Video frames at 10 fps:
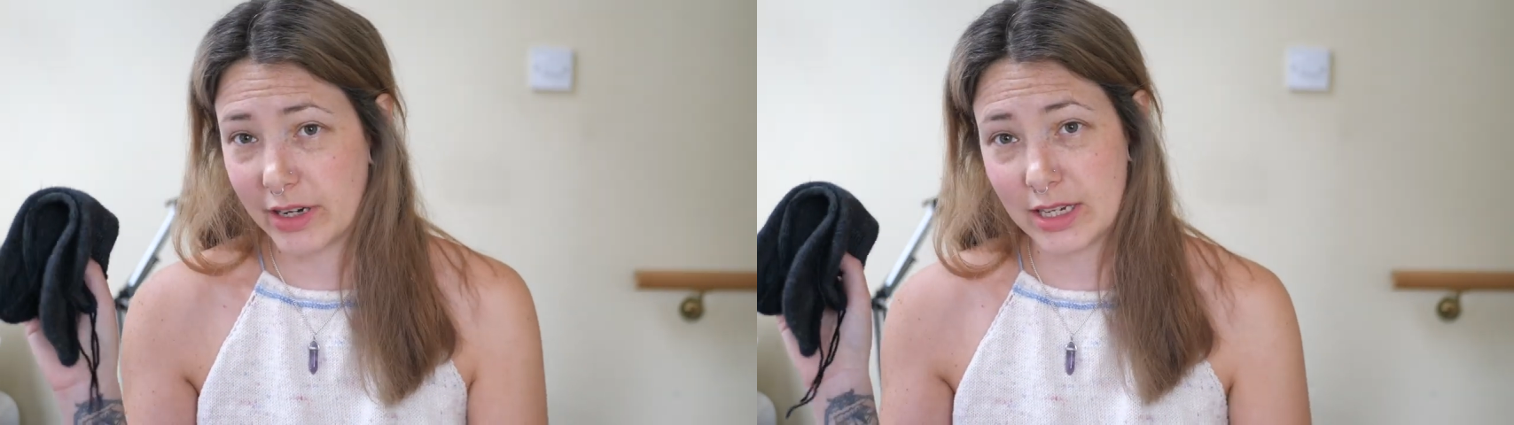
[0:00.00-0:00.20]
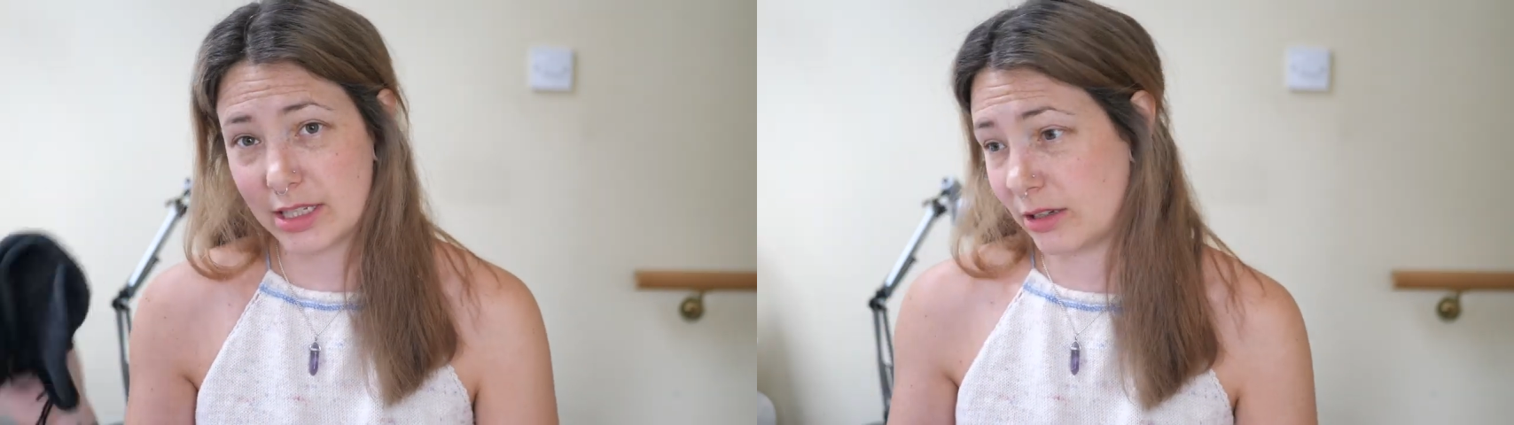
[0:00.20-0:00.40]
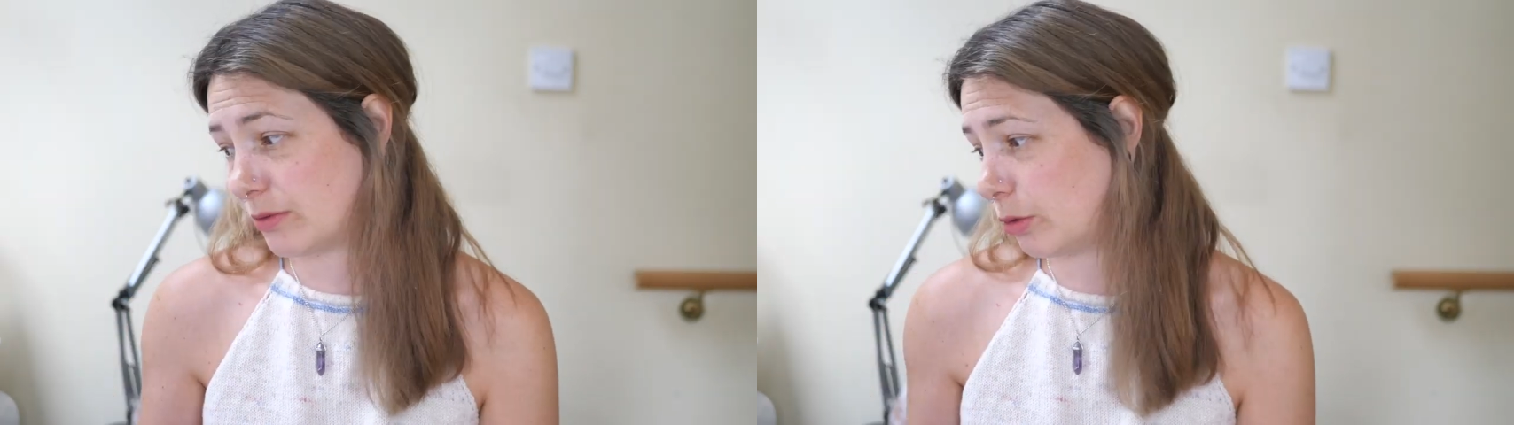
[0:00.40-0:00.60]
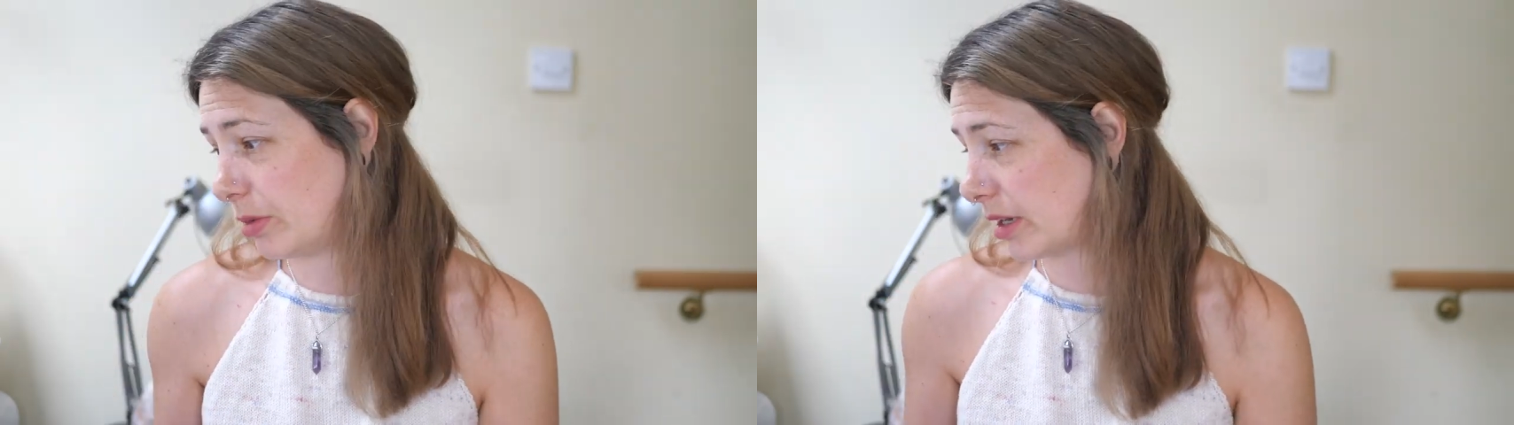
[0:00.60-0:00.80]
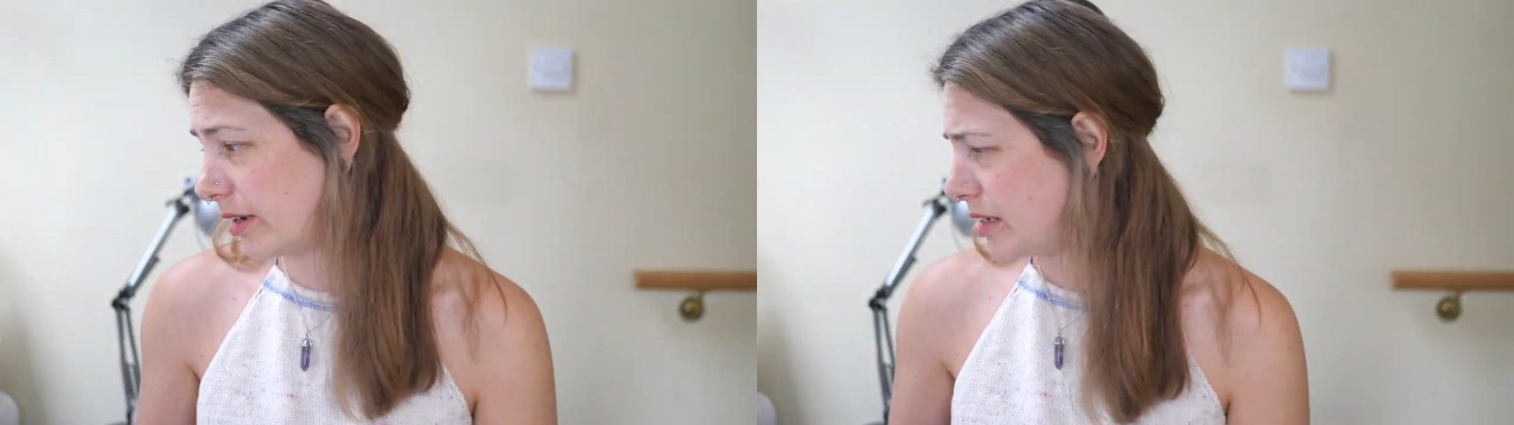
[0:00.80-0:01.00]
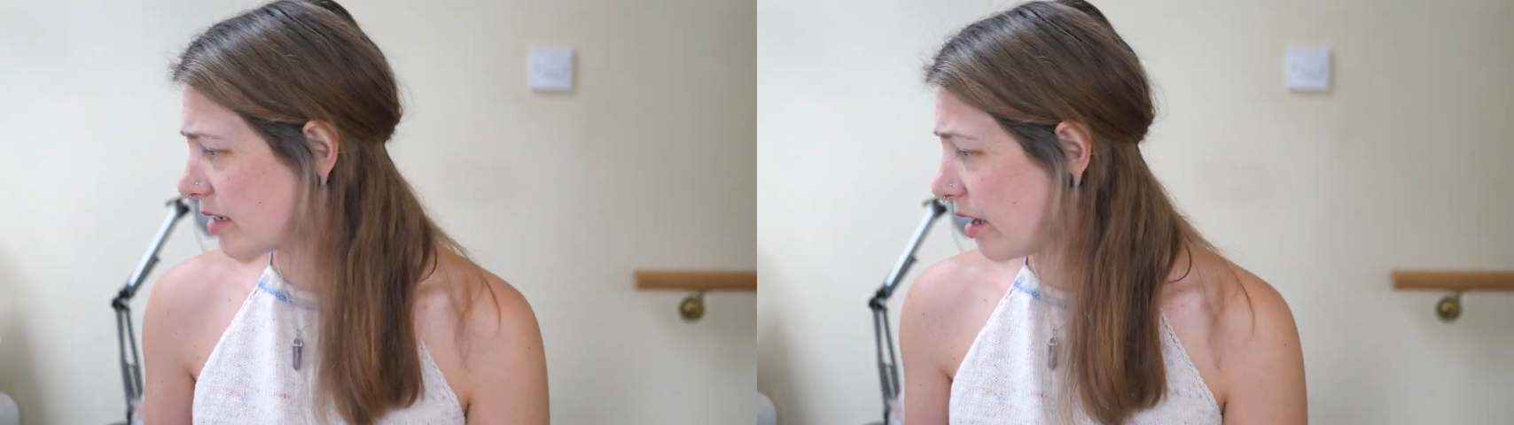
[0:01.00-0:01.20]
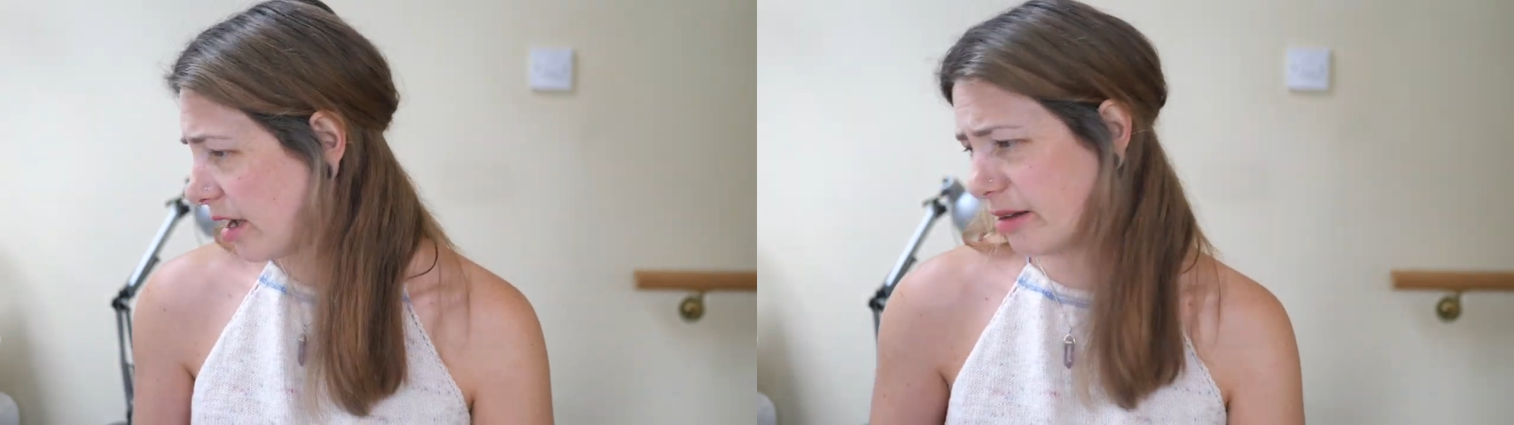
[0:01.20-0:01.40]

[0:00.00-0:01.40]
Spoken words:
easy for beginners.